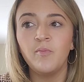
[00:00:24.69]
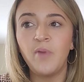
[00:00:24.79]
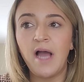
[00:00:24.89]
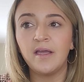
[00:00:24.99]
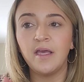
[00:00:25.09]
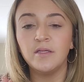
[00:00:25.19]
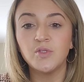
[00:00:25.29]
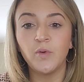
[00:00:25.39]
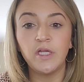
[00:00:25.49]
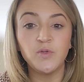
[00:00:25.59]
back
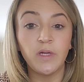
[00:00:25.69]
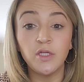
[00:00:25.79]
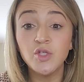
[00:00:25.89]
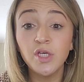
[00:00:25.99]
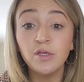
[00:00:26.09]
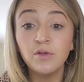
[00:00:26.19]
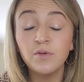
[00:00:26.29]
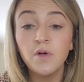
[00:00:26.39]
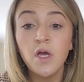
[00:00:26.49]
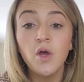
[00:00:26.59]
in
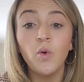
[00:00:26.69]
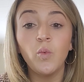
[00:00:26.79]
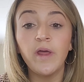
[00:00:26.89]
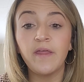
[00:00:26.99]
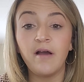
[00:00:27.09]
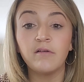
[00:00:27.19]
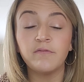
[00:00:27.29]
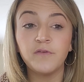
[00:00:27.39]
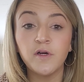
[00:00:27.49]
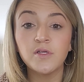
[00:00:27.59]
2022 with our
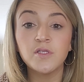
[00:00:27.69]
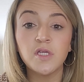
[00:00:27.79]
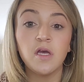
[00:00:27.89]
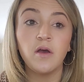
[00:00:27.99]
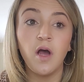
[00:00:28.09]
first